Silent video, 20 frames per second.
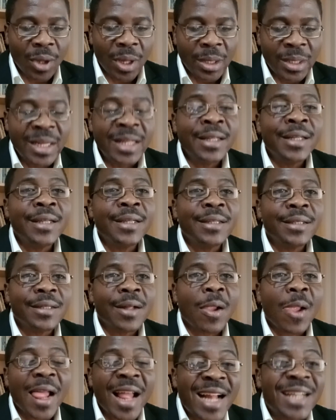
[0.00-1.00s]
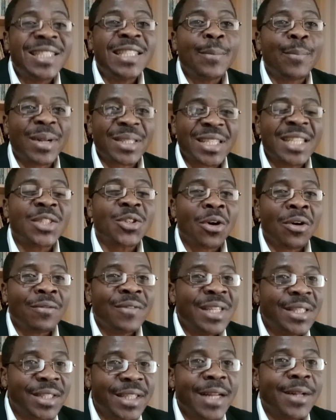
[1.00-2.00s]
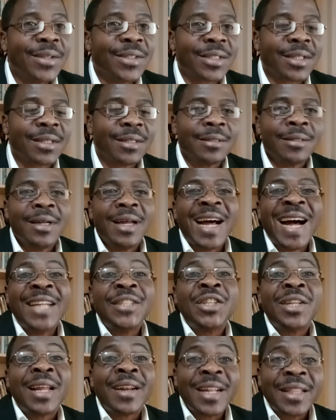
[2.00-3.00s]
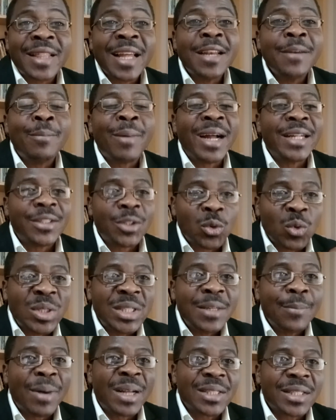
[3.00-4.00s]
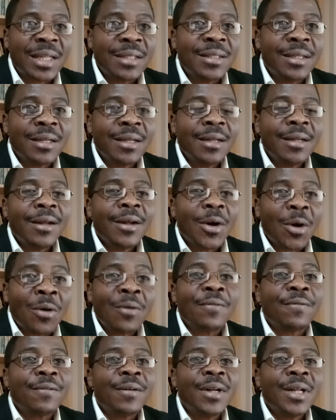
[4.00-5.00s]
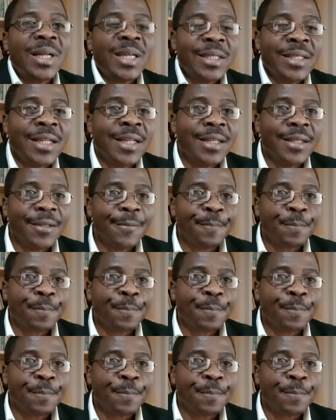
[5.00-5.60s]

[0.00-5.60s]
the 80% of the sales are generated by 20% of the